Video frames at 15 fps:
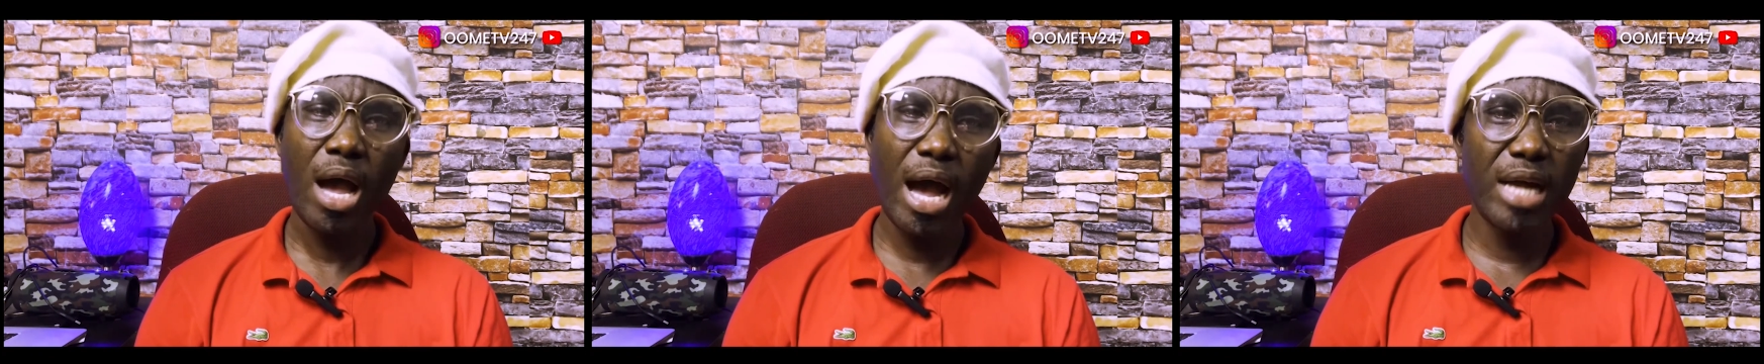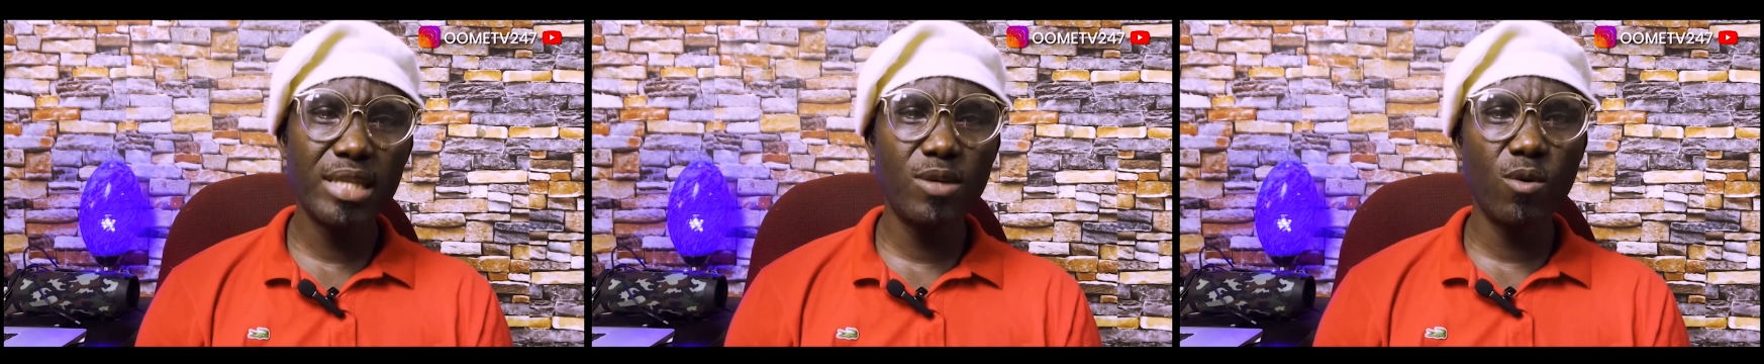
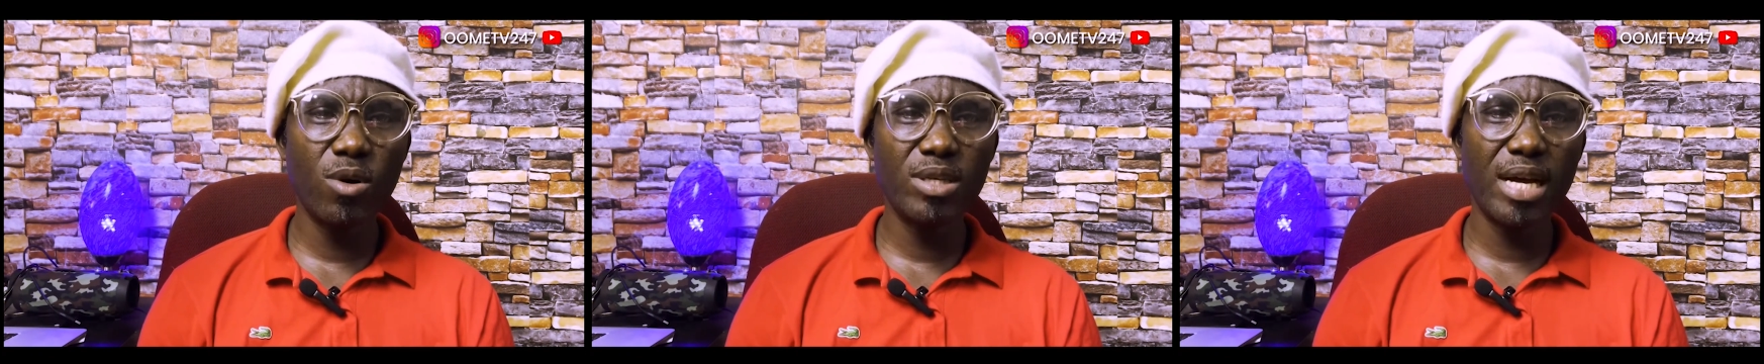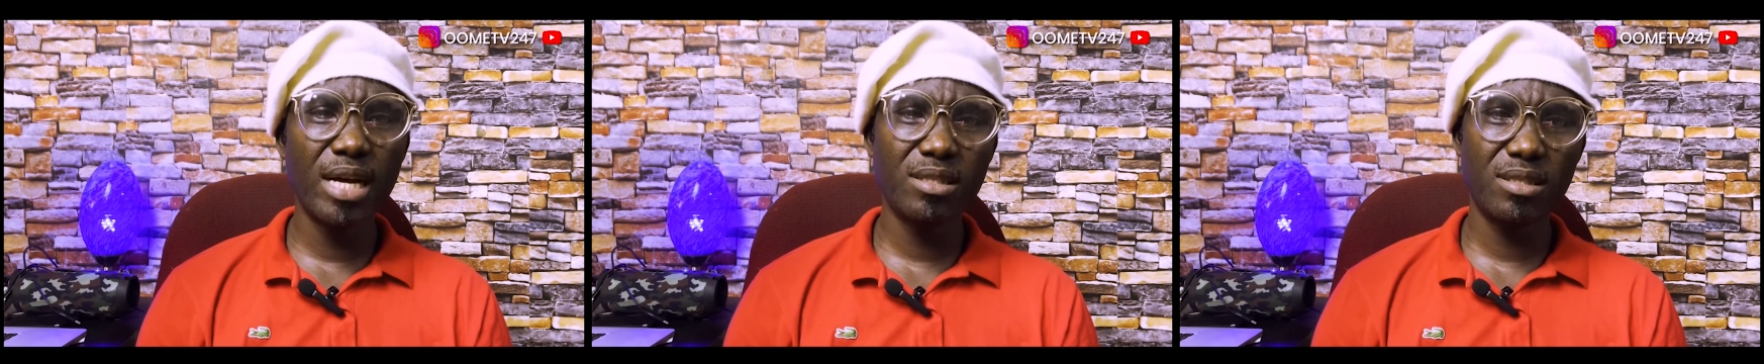are the
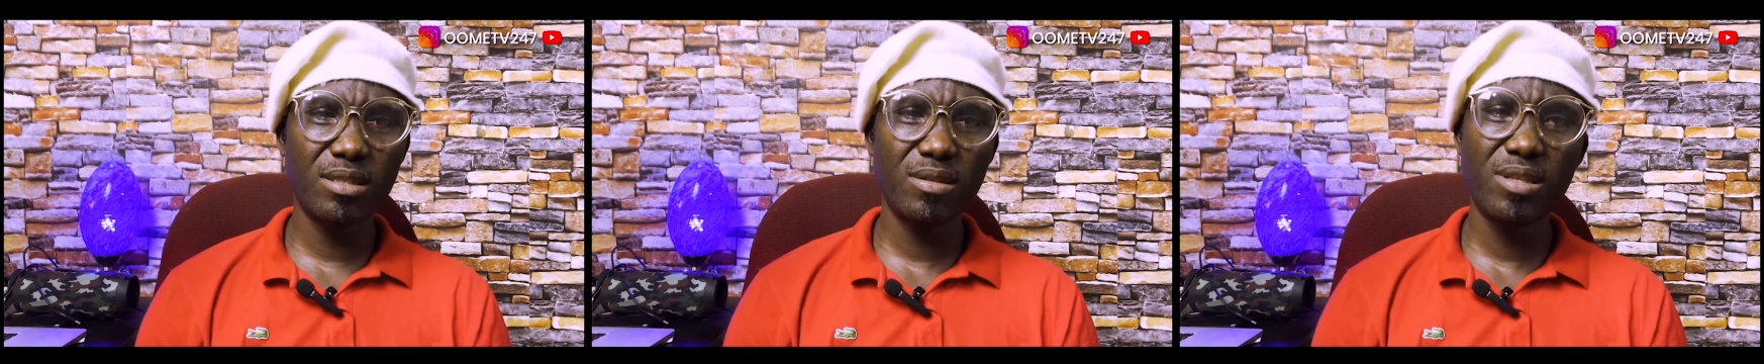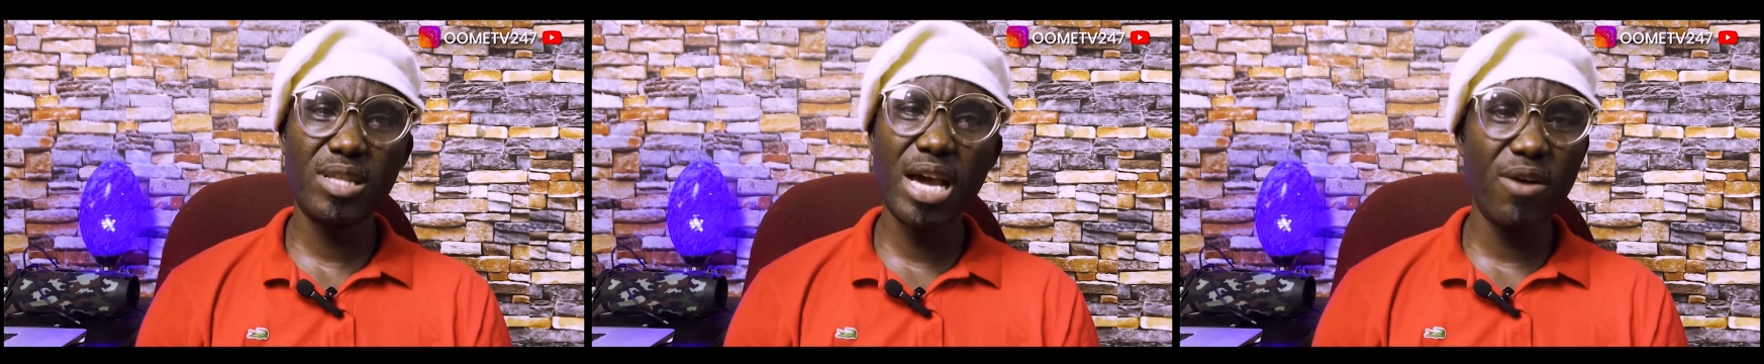one
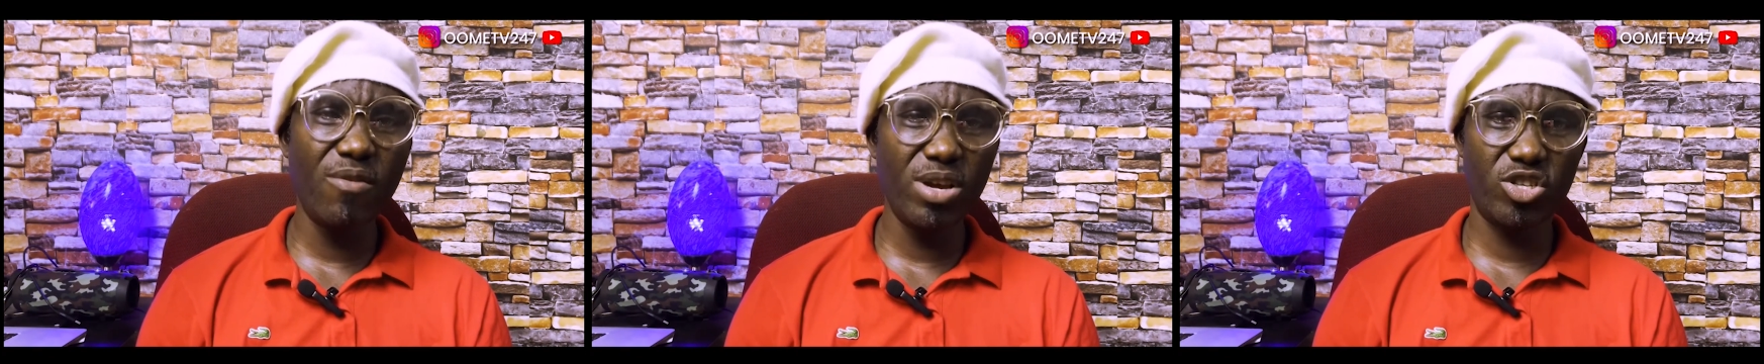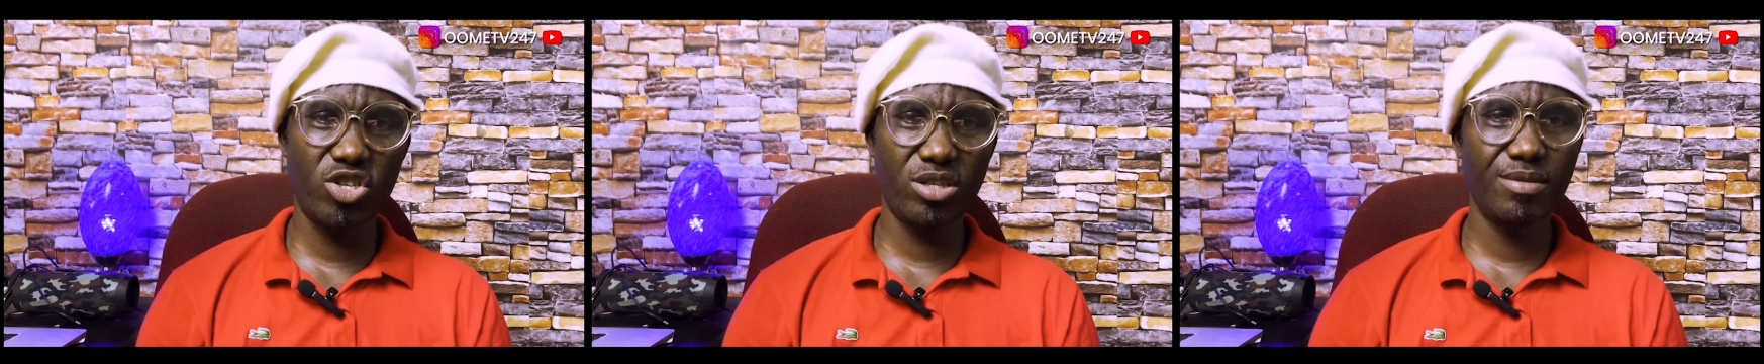that they are
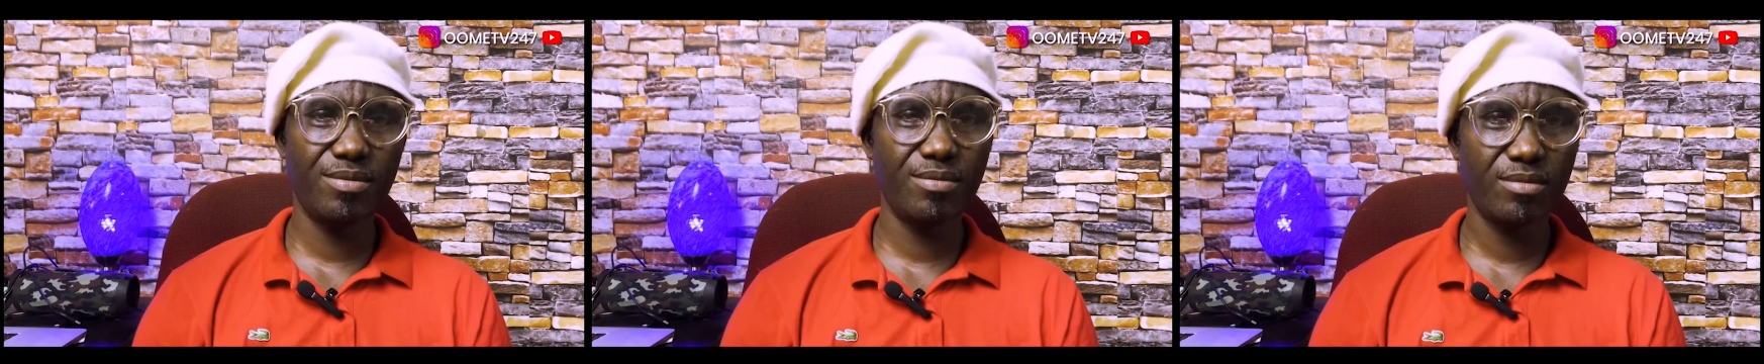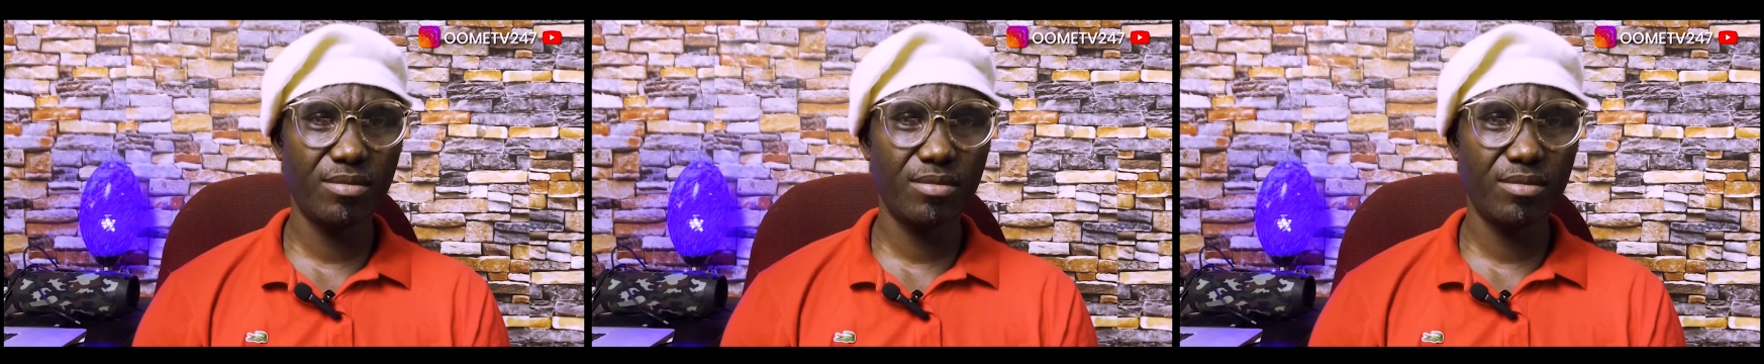rich,